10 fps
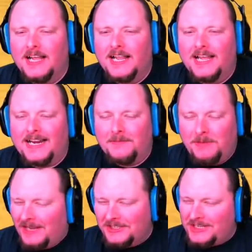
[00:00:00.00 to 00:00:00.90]
And I
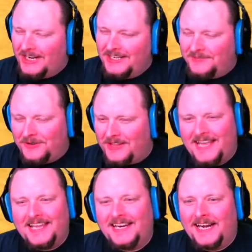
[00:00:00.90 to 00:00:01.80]
apologize for
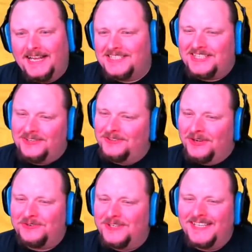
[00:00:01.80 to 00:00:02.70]
that, and I still
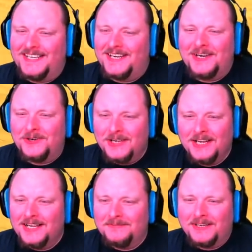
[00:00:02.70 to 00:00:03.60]
don't really know.
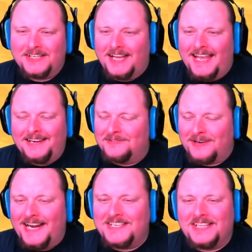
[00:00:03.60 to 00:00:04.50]
But go ahead and
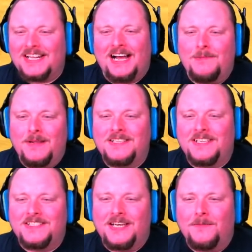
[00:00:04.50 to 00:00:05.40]
rage in the comments
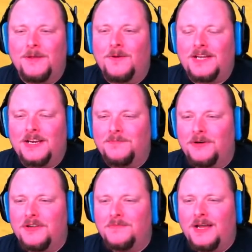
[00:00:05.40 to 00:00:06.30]
and tell me what kind of
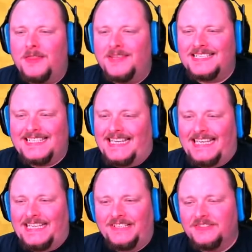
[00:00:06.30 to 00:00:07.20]
Pokemon this
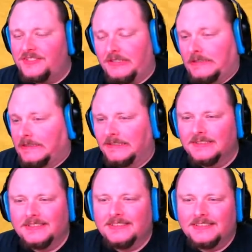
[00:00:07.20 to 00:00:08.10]
is.
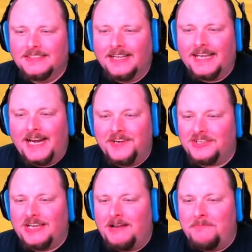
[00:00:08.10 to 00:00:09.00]
Again, I just
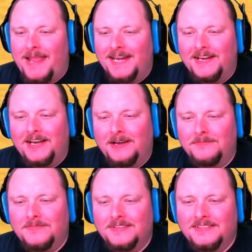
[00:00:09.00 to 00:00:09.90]
kind of made it up.
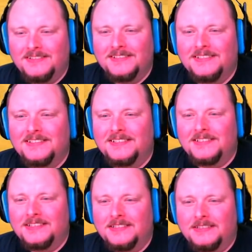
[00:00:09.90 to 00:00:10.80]

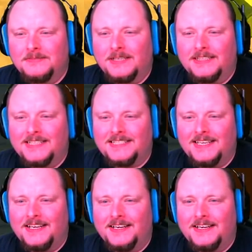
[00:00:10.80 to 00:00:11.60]
But let's get in